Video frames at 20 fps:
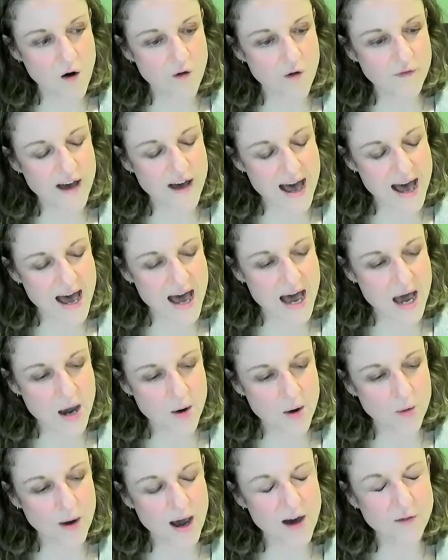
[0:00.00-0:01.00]
of
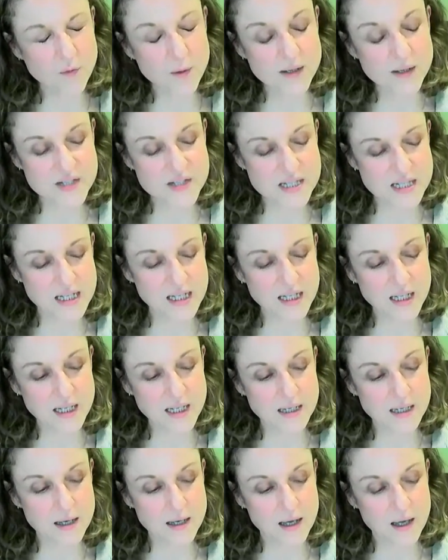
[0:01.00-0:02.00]
how have we've
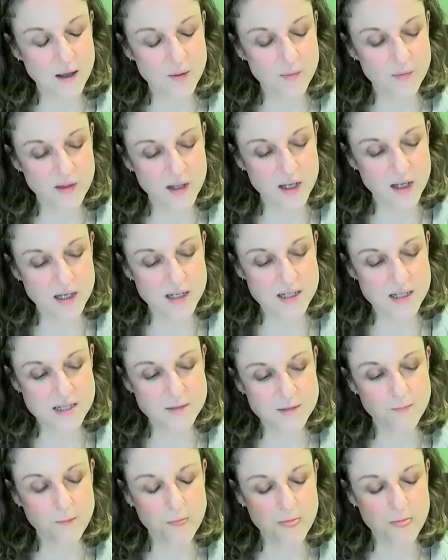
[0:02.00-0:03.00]
seen
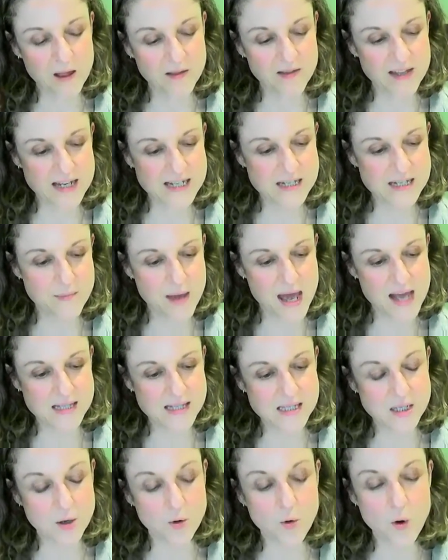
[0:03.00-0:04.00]
these
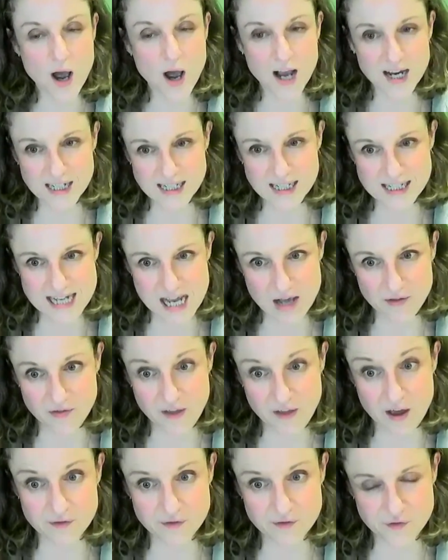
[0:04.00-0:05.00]
meds quietening
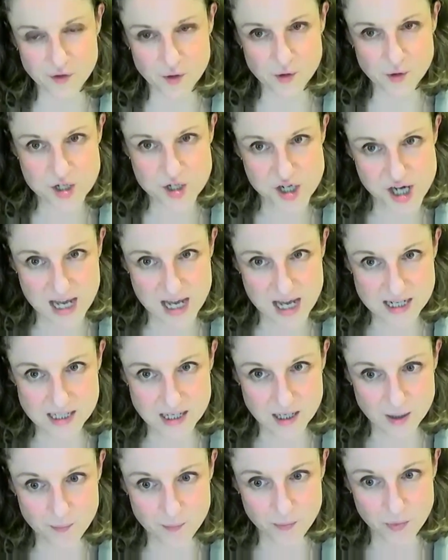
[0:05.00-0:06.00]
down that food
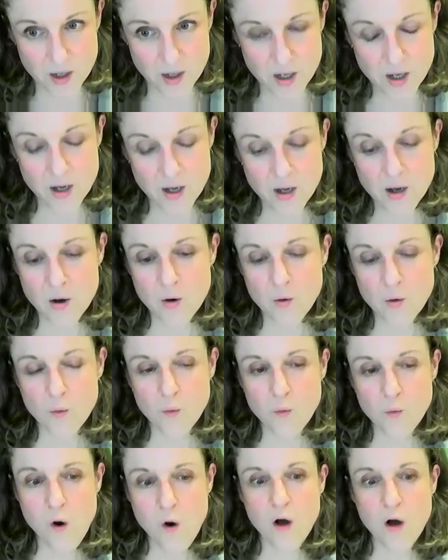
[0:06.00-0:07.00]
chatter,
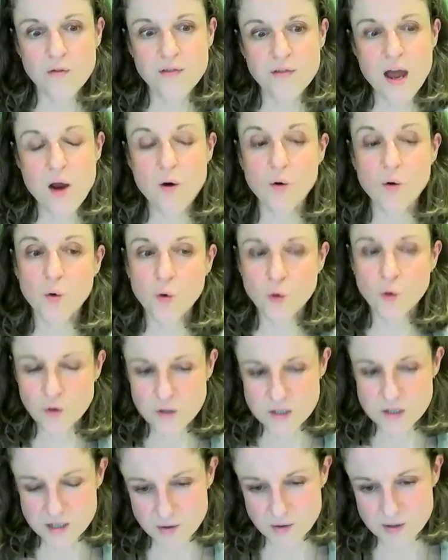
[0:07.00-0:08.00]
what they're
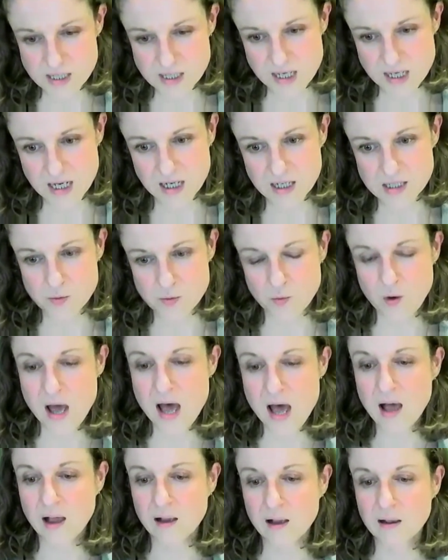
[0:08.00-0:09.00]
also seeing as
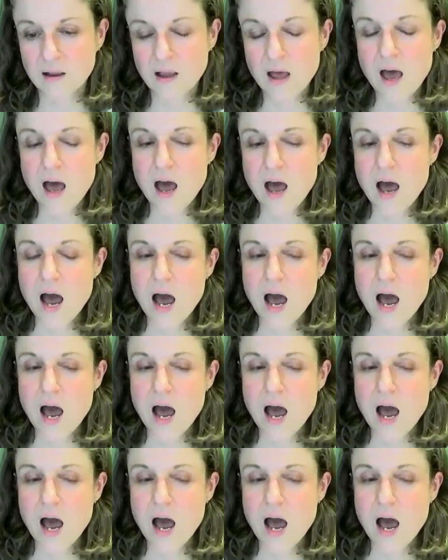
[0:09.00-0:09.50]
well